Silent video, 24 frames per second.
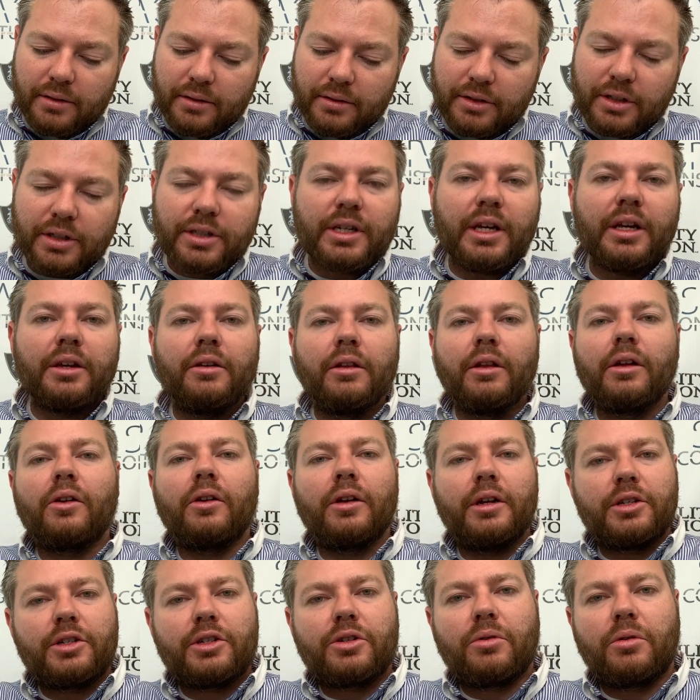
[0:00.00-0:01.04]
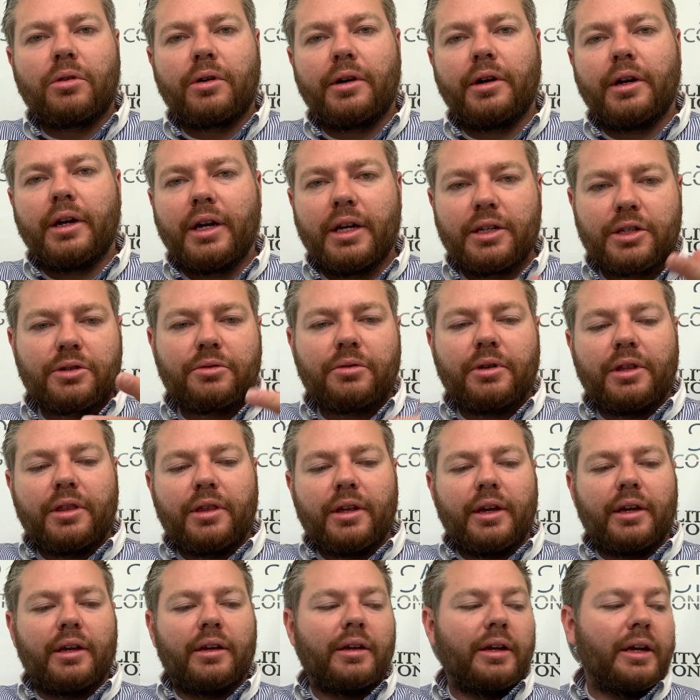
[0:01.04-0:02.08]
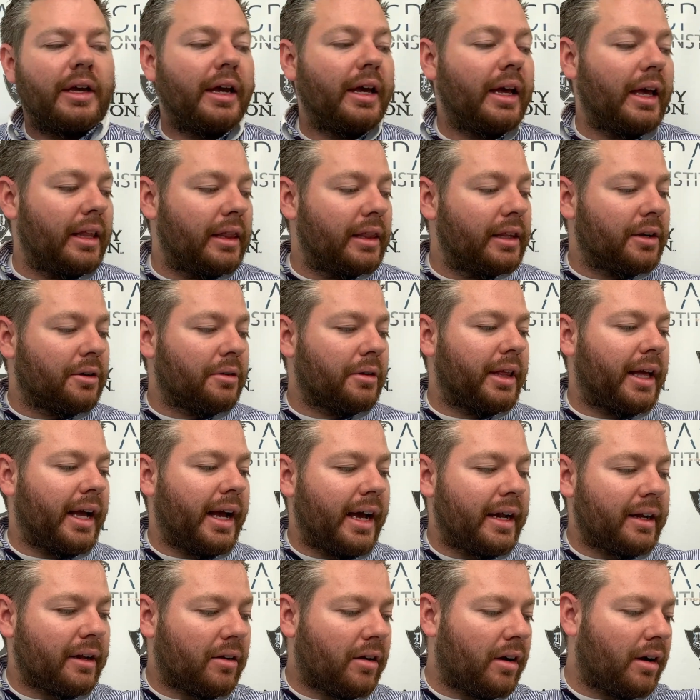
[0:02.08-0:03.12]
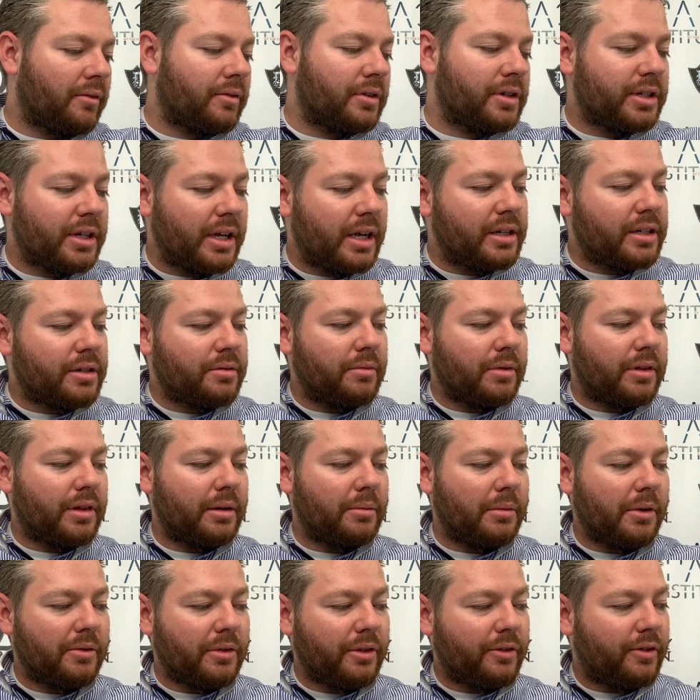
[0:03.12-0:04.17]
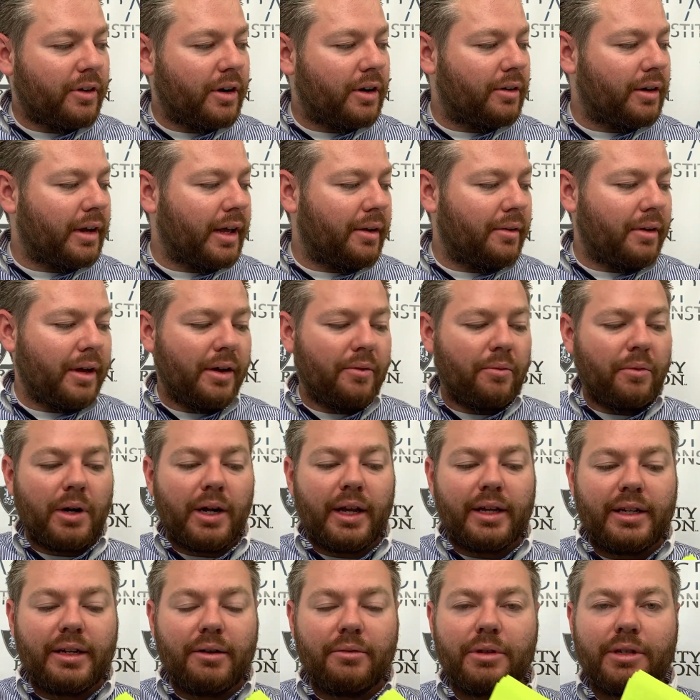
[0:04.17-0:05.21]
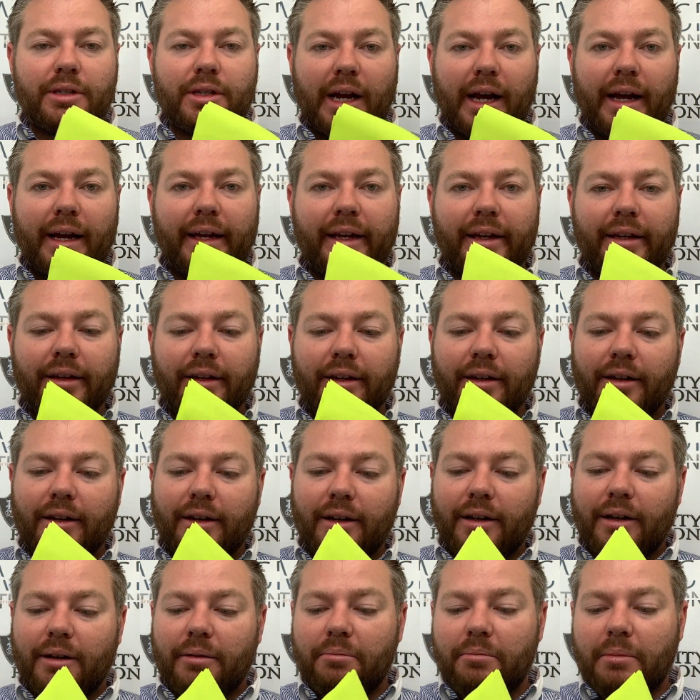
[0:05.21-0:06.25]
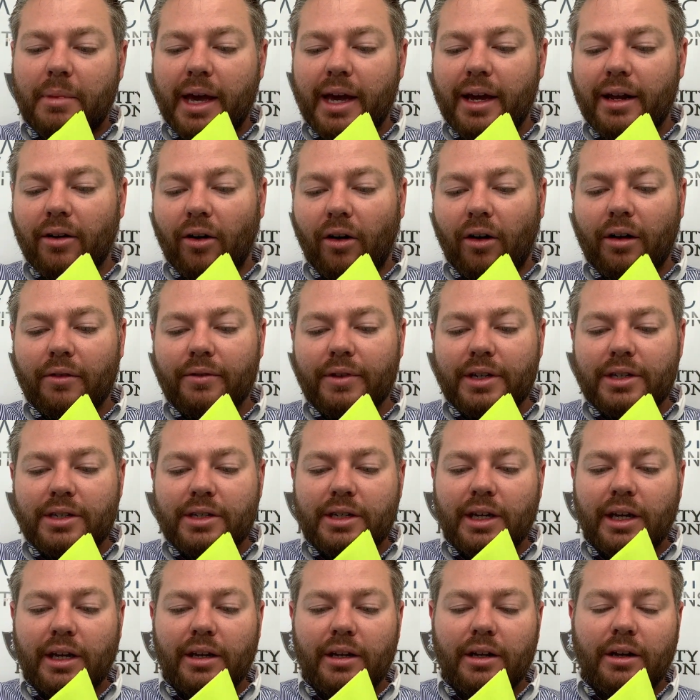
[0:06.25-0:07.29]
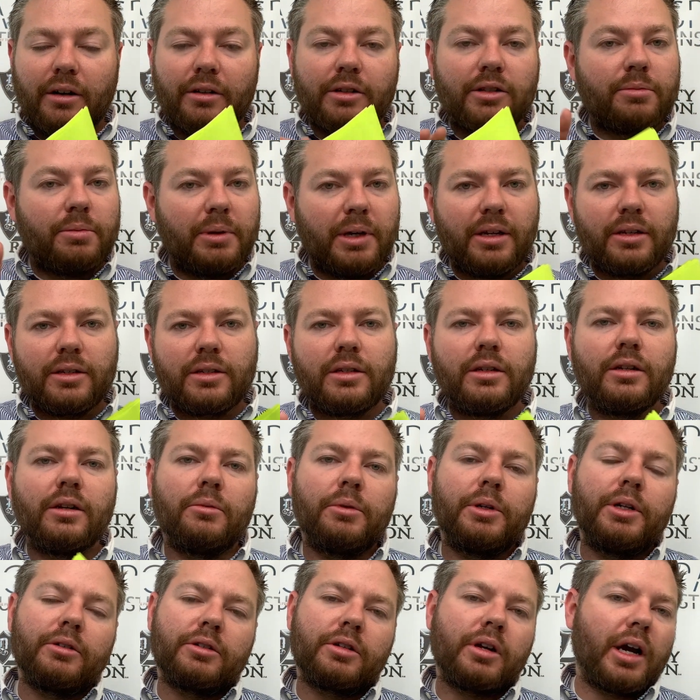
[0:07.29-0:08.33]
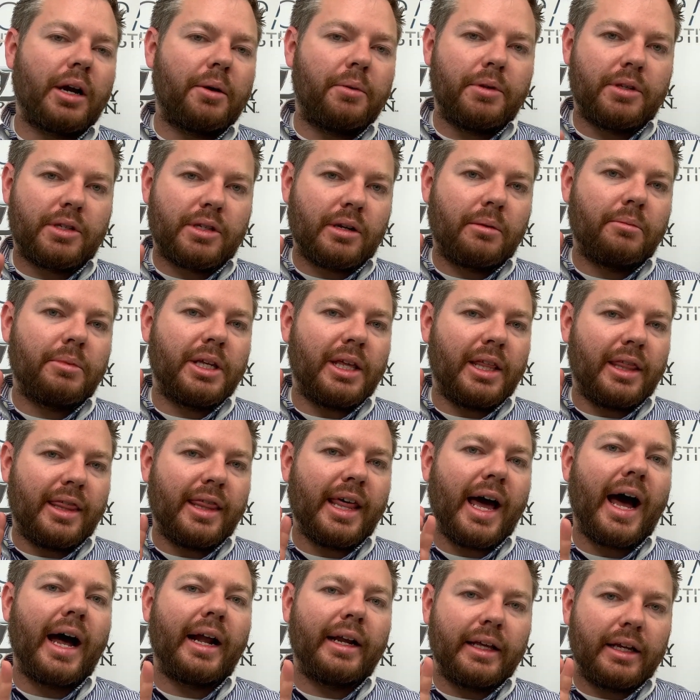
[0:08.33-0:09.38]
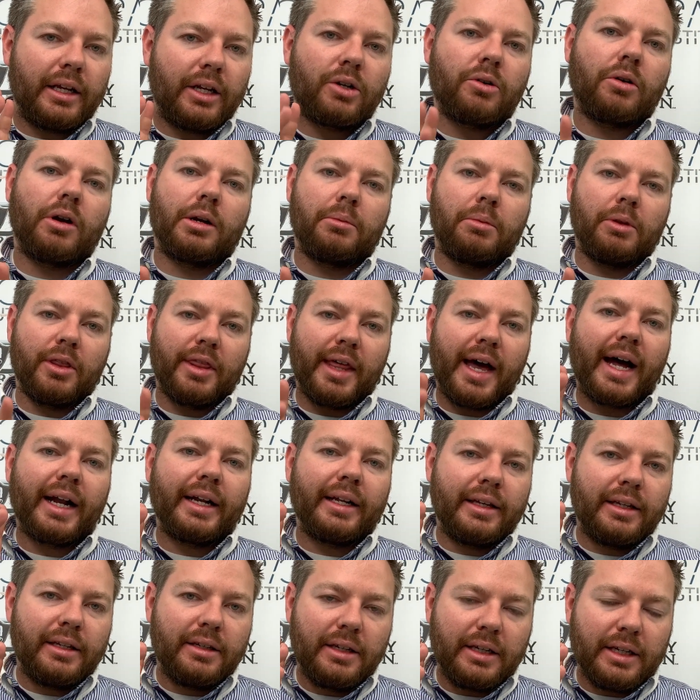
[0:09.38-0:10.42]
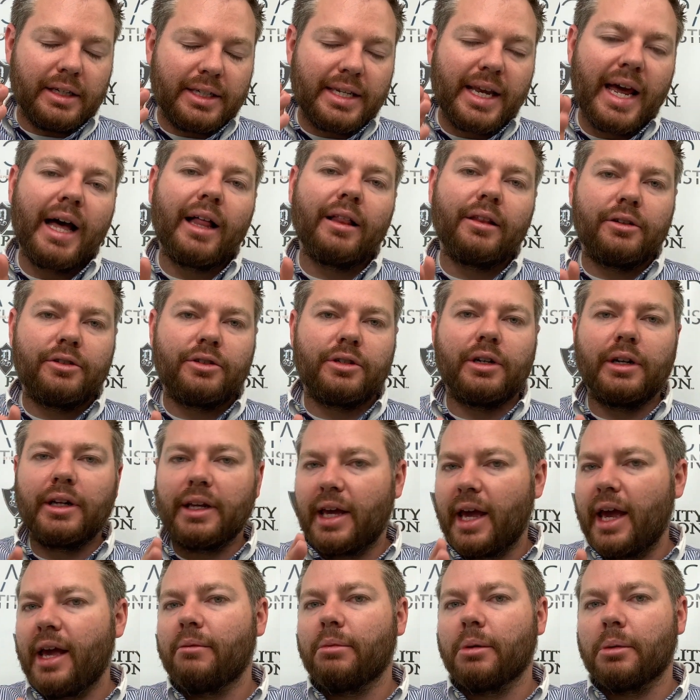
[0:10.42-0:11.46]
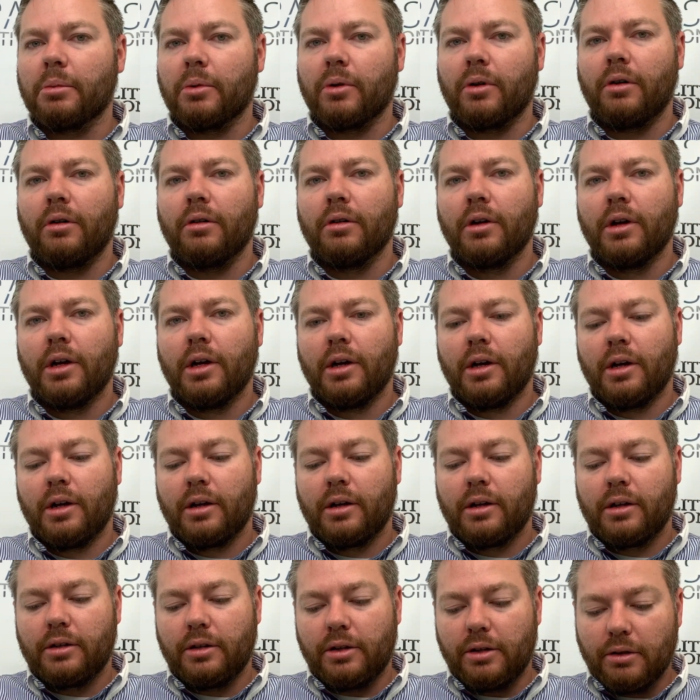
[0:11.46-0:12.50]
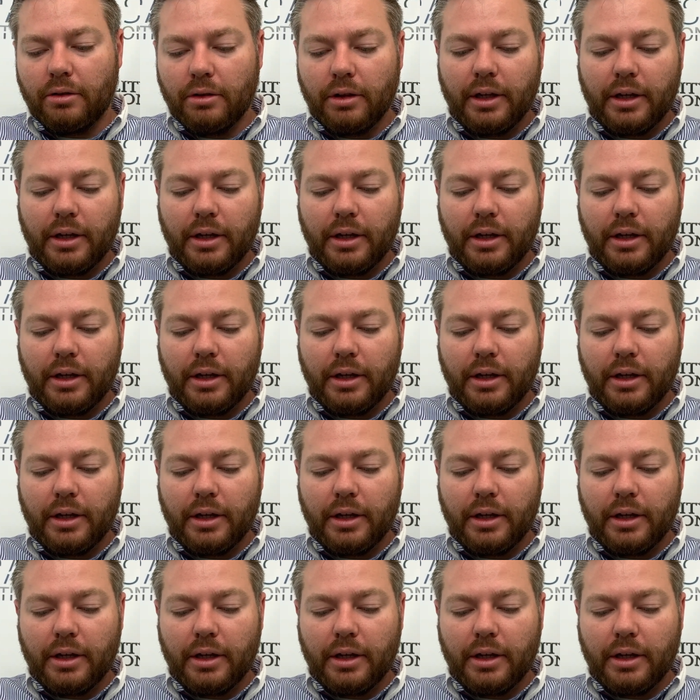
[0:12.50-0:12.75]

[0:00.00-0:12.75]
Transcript: just tell you a little historic history thing. And, and literally, I had a conversation with him over the phone. And, and what I did was I made all these sticky notes, because, you know, when you're talking with somebody that incredible, that intelligent, capable, you